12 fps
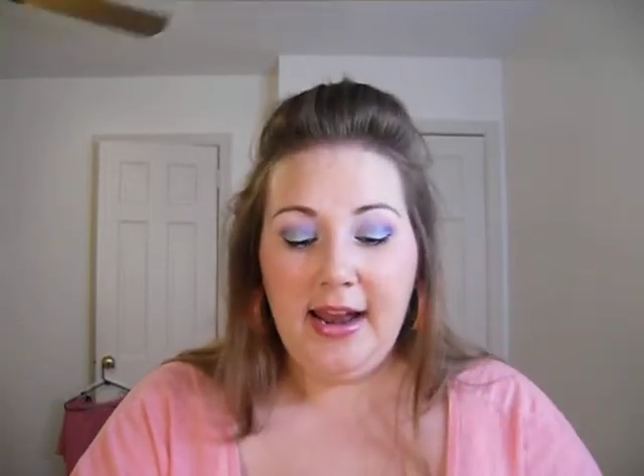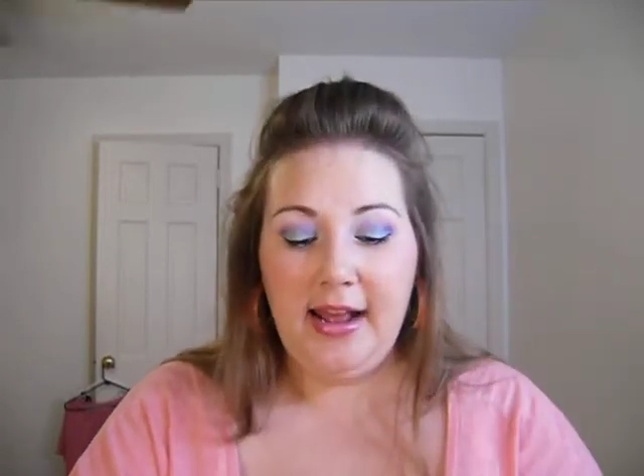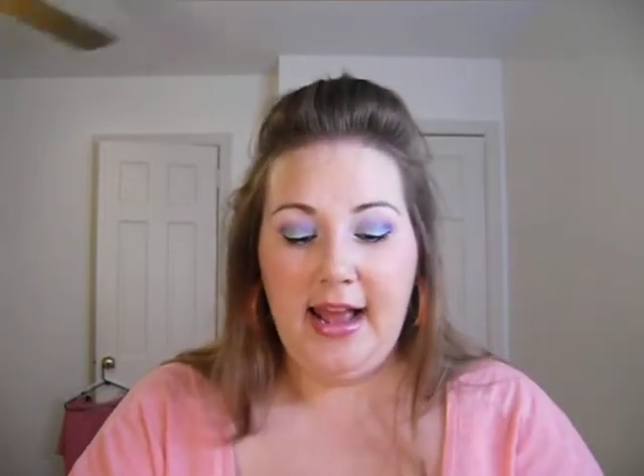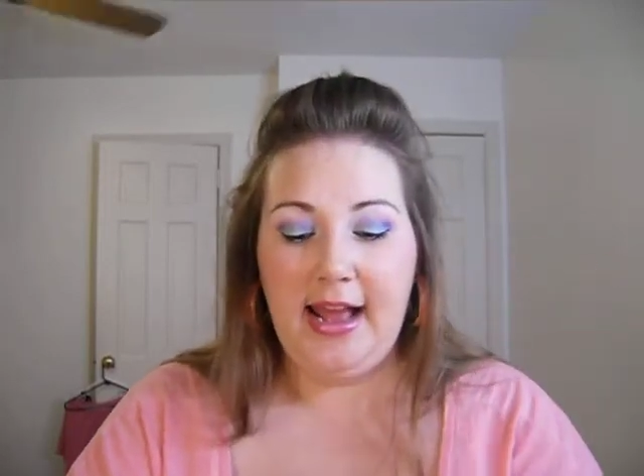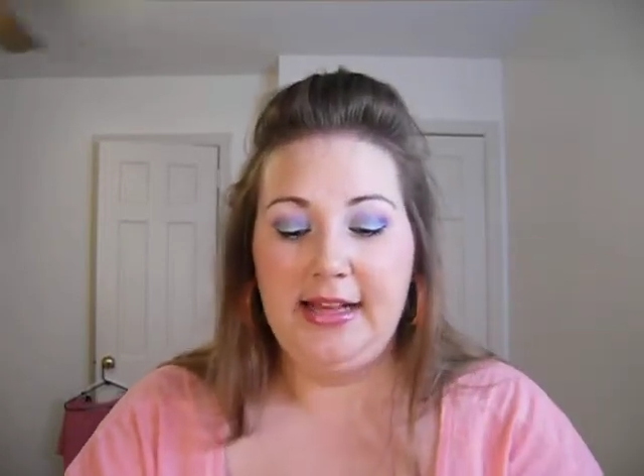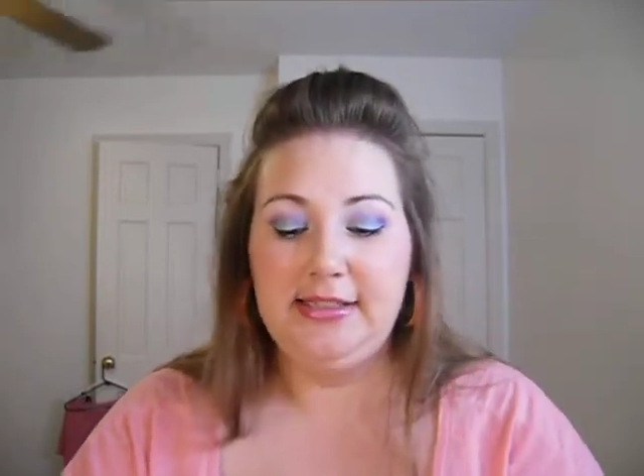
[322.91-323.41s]

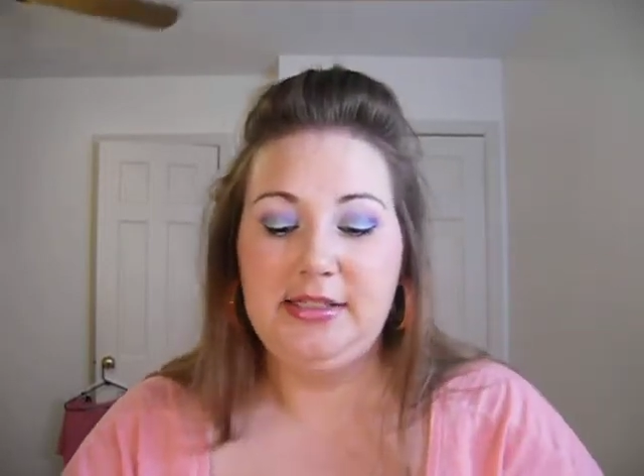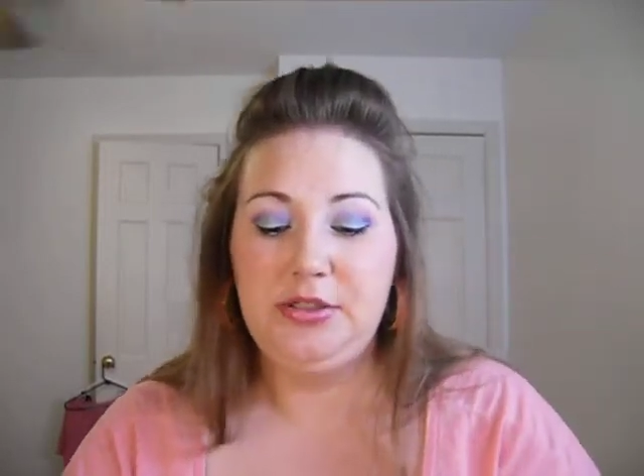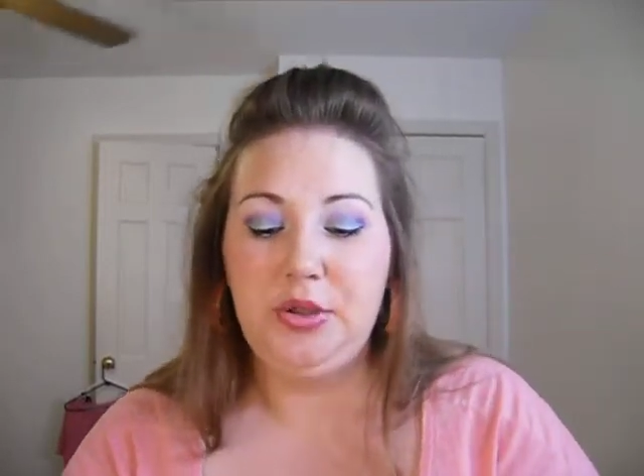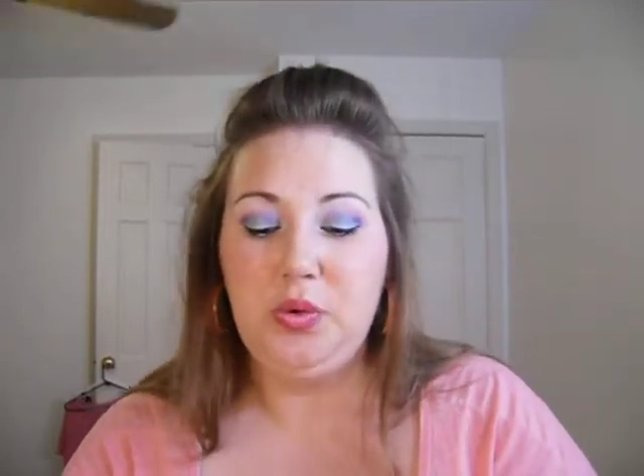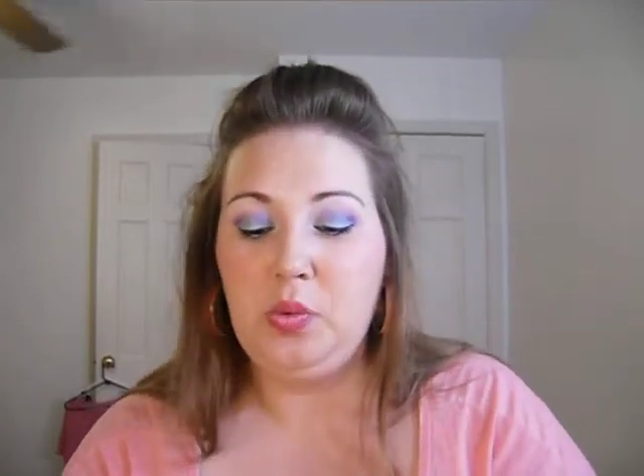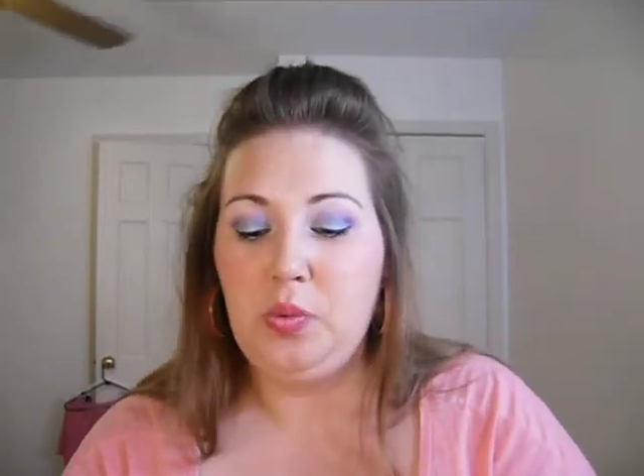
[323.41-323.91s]
as
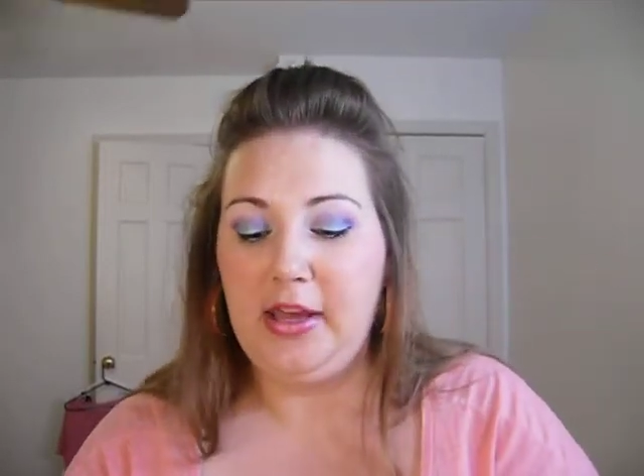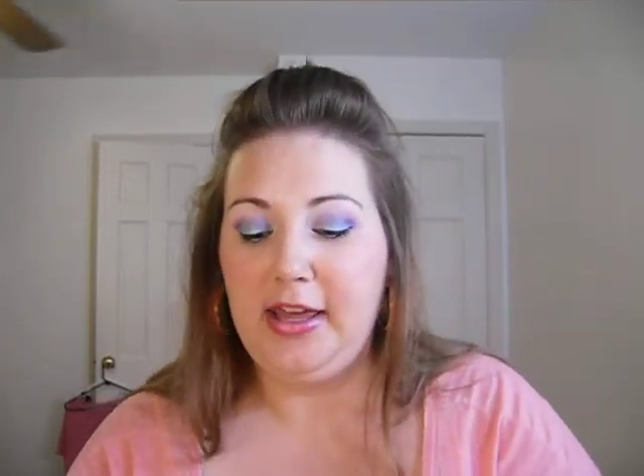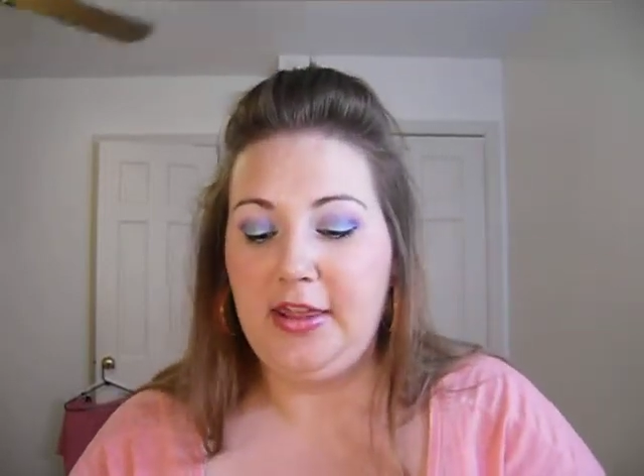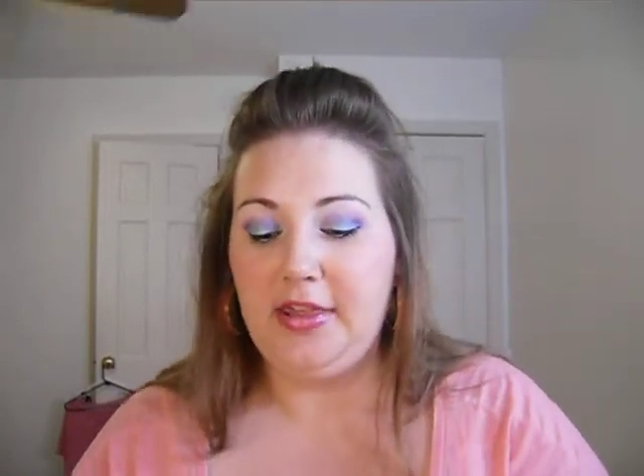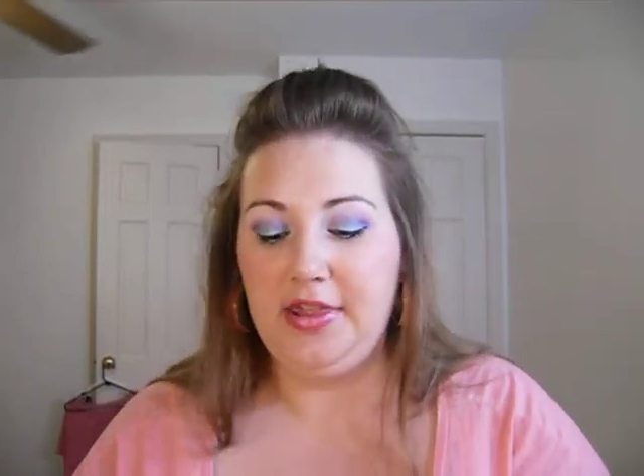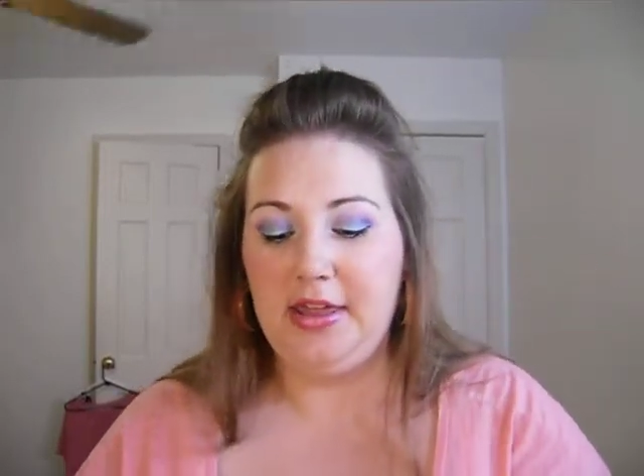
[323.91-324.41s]
to
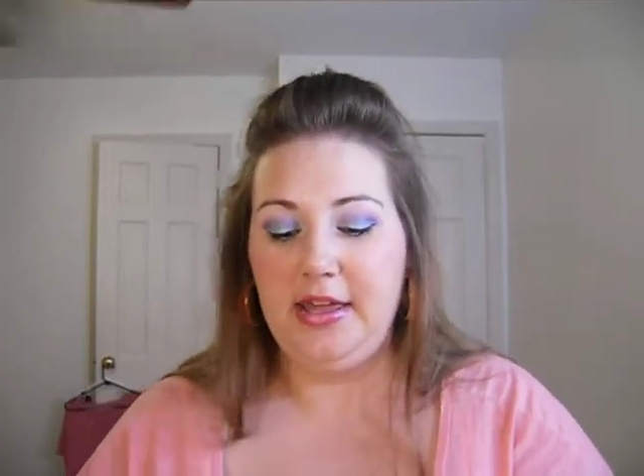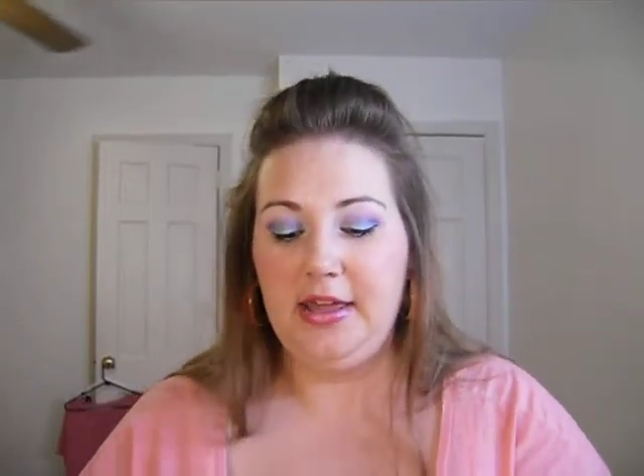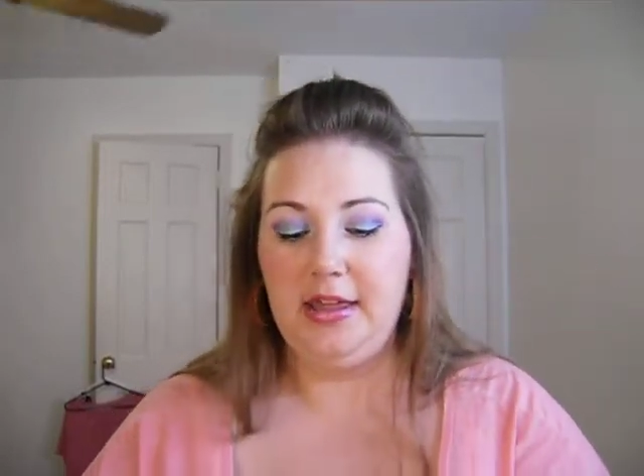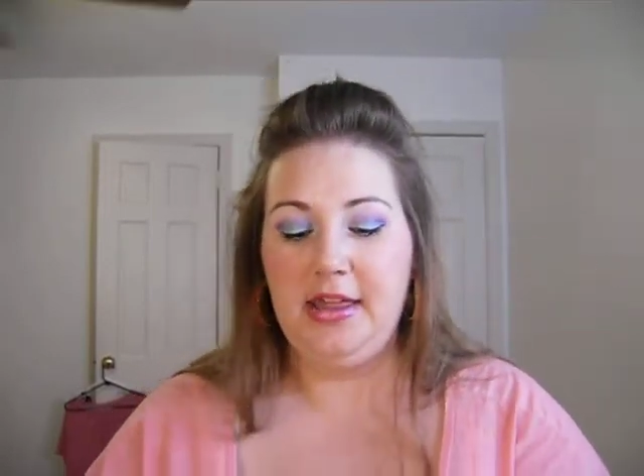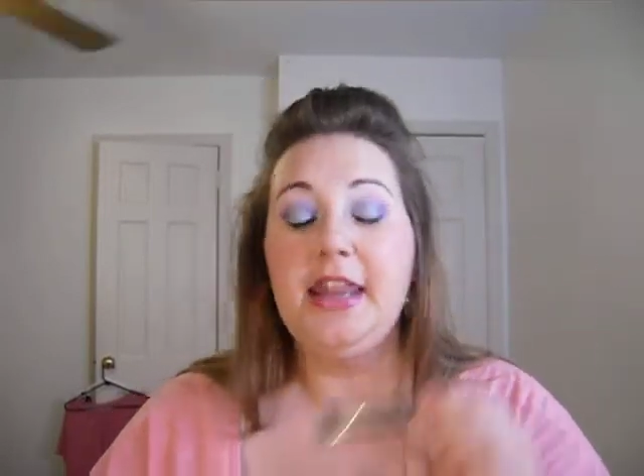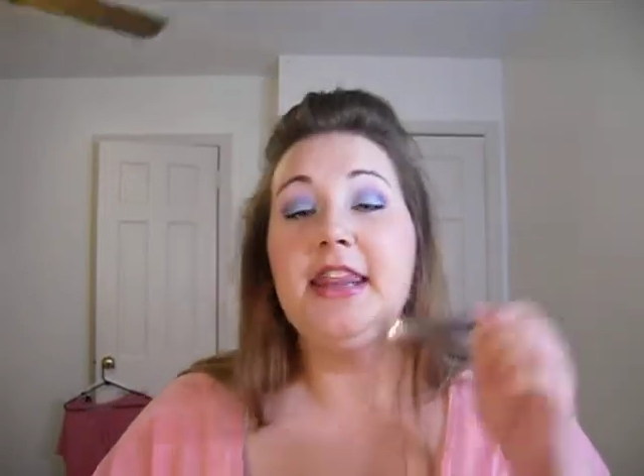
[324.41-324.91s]
with
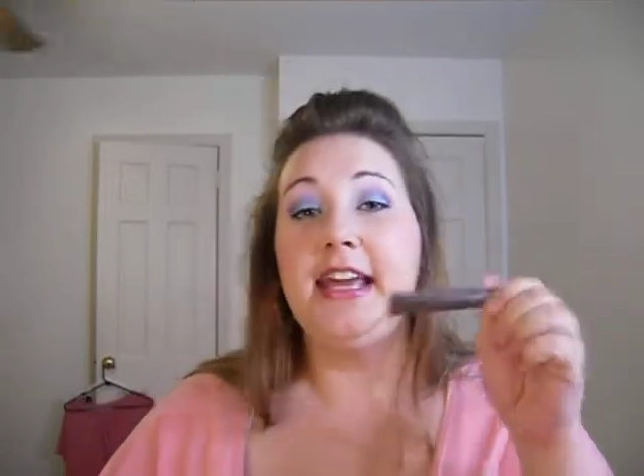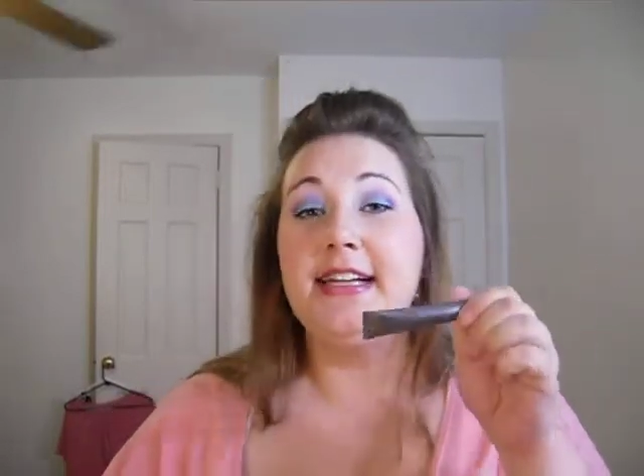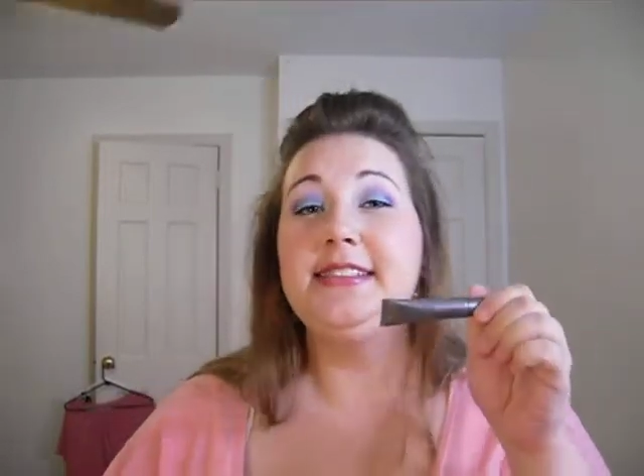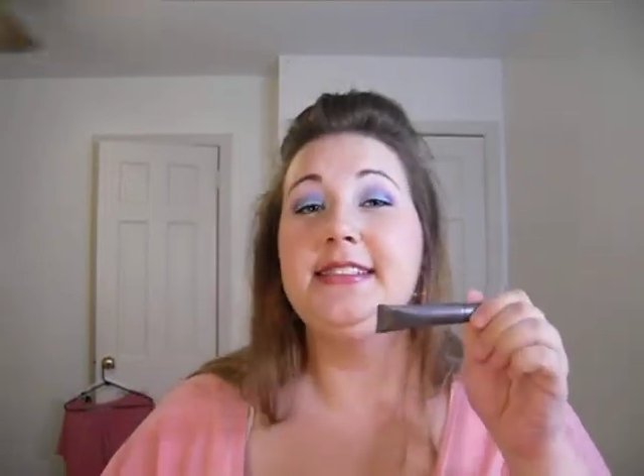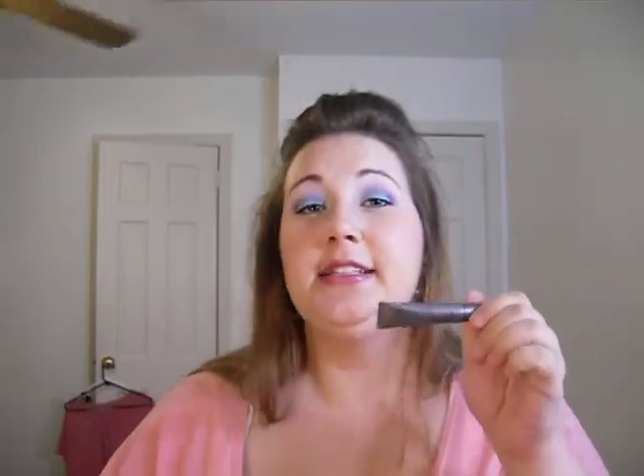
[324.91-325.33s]
this,